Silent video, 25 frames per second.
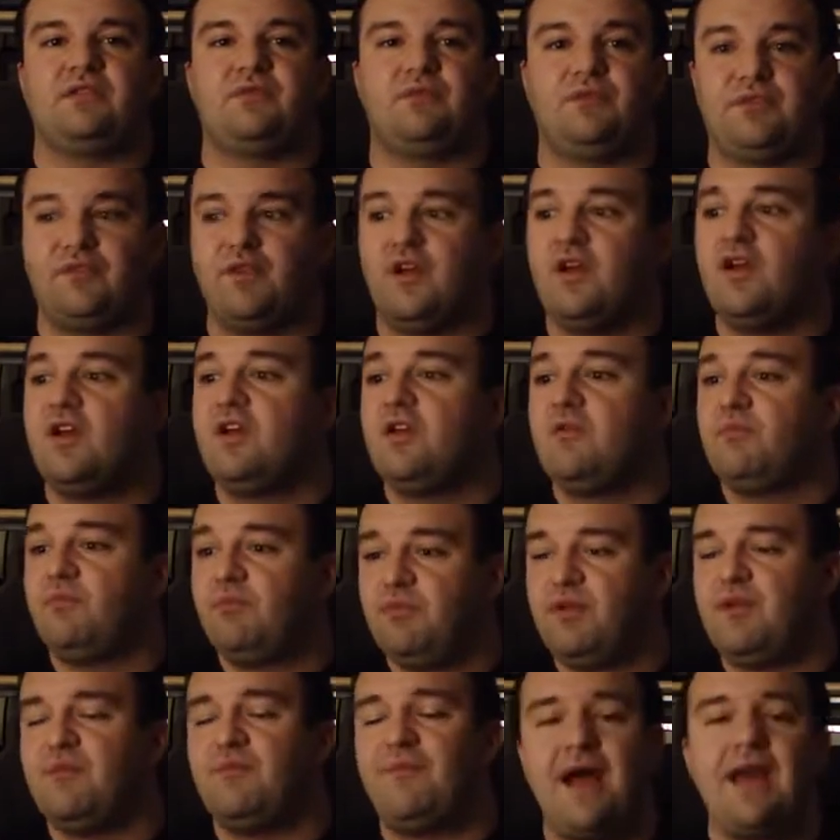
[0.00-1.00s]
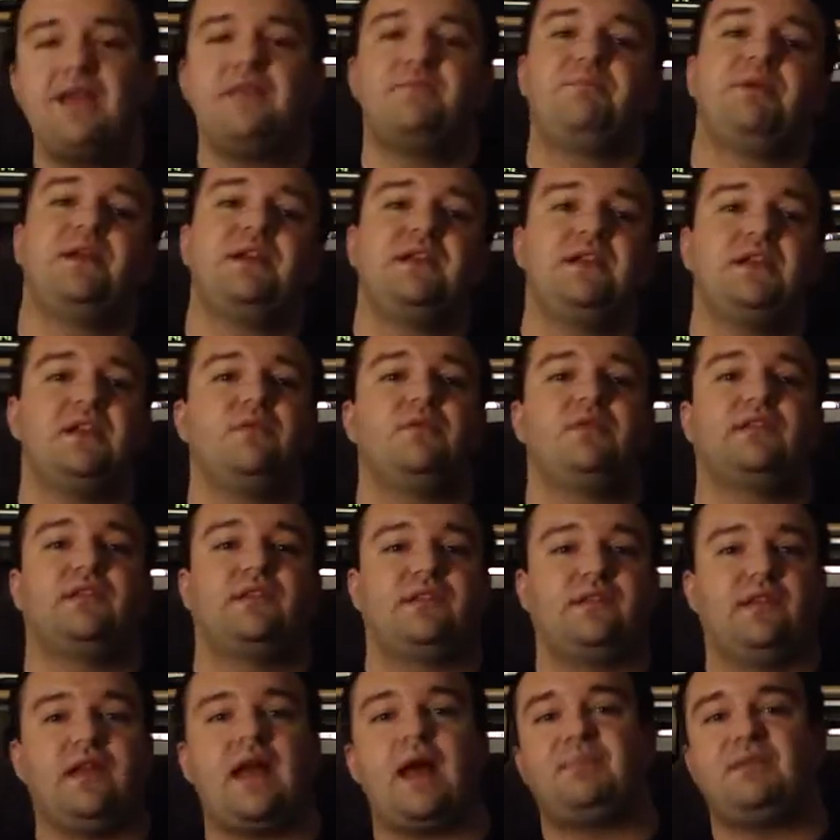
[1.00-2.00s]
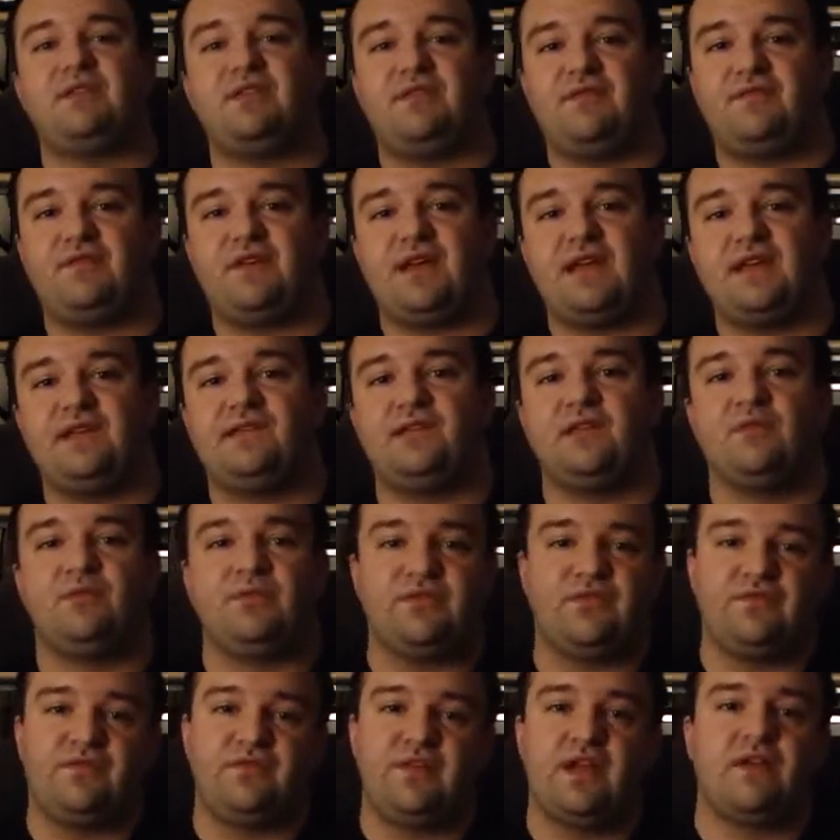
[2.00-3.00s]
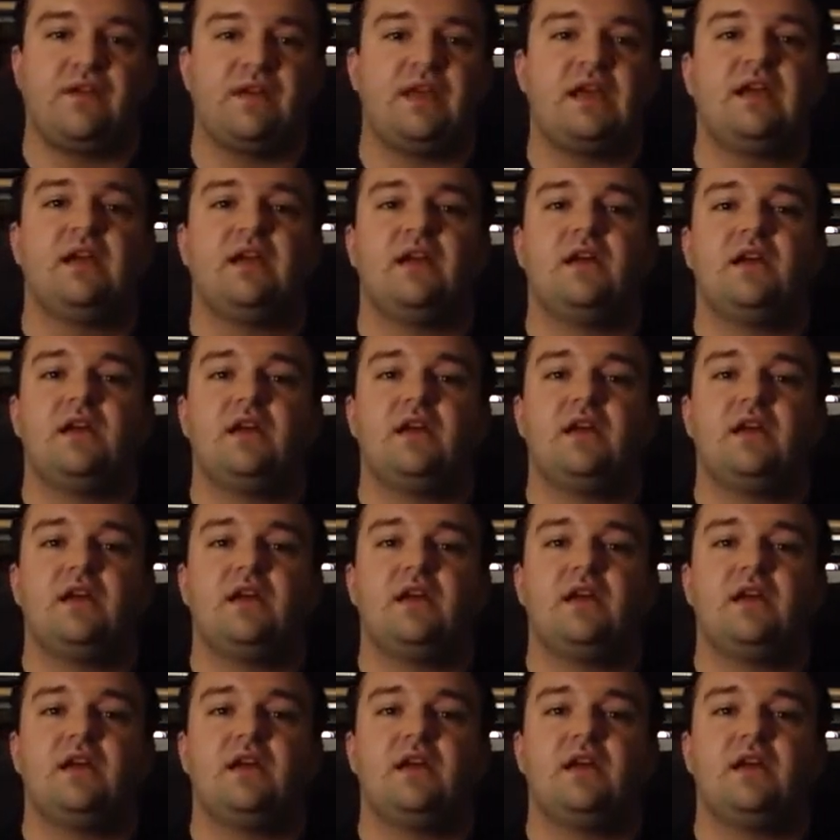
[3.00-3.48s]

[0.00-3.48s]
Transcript: It was, in my opinion, it was a slap in the face. It was very